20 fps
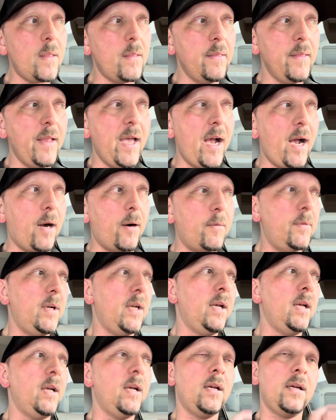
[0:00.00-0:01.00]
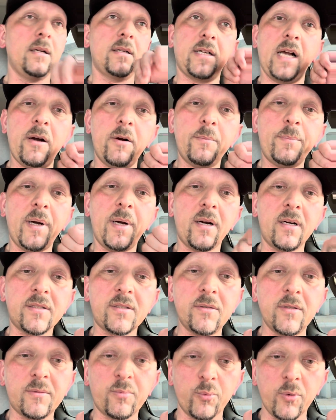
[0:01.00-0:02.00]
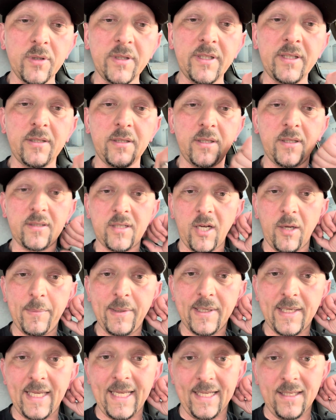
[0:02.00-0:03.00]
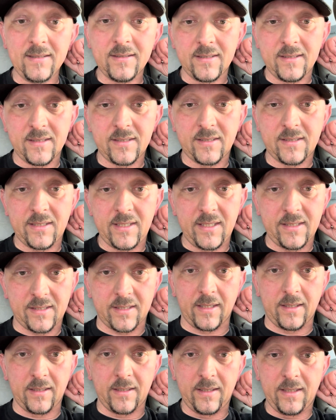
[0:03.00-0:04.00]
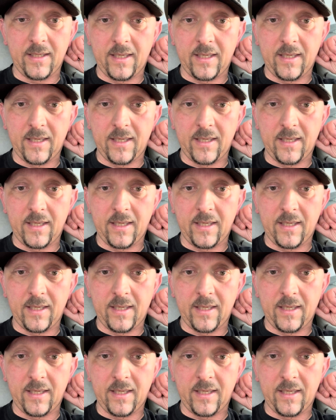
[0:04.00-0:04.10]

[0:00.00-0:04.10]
Now, Kyron Paris looked really good coming into the season.